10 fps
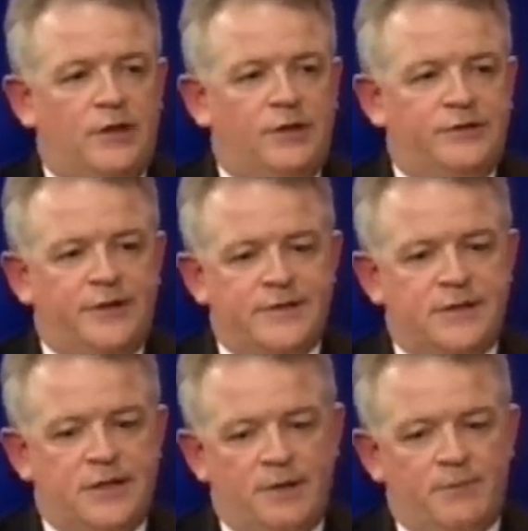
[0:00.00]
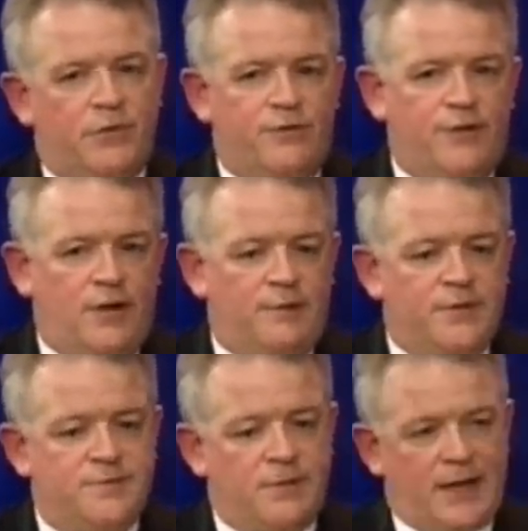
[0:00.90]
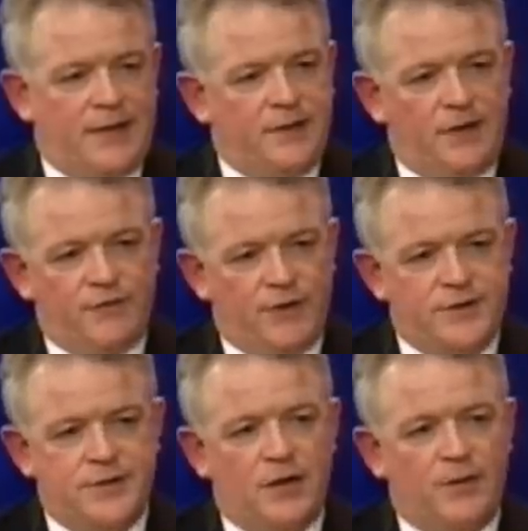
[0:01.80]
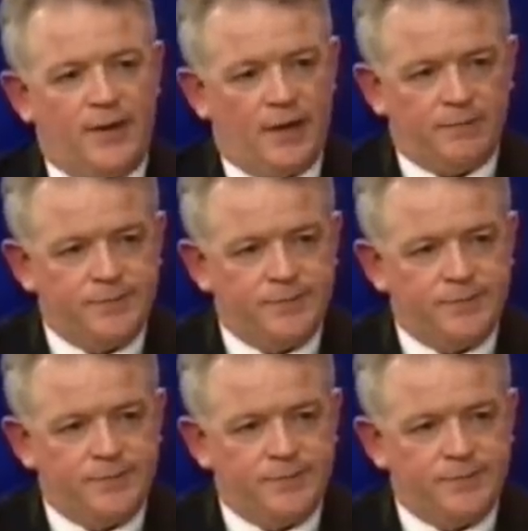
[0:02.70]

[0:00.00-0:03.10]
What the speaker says: Does the number of farms planted for us go up?